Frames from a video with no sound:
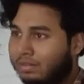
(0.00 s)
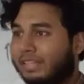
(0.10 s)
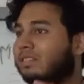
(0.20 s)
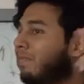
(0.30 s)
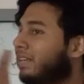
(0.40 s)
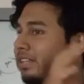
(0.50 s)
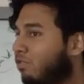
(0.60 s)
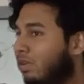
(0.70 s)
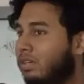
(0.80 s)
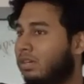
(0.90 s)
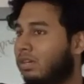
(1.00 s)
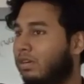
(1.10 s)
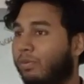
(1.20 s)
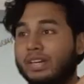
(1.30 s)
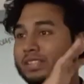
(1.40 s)
That's the basic one.
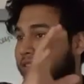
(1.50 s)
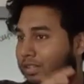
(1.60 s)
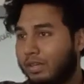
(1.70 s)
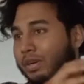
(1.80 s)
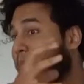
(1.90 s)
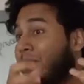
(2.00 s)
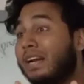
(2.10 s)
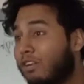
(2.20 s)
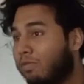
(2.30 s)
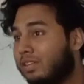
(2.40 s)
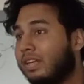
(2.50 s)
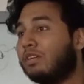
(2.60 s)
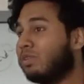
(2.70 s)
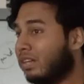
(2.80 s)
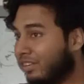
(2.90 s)
Where you can build over there
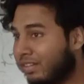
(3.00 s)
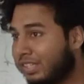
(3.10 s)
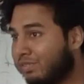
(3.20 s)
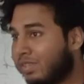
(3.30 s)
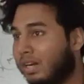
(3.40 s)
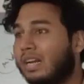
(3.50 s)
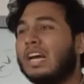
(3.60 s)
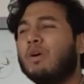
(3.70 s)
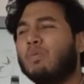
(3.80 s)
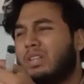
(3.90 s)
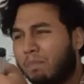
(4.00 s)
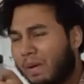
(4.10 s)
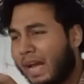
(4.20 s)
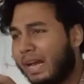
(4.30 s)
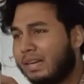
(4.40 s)
with the transducer, with the
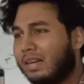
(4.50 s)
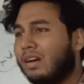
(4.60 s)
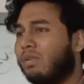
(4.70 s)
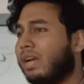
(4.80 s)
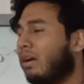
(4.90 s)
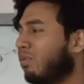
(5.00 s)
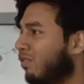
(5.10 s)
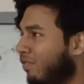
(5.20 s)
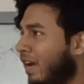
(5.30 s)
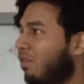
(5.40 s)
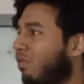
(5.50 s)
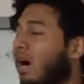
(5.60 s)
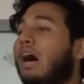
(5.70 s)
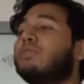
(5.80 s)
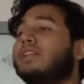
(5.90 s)
pad, okay, the
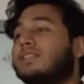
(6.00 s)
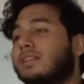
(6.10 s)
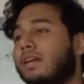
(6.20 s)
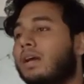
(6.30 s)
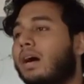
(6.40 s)
value, how this,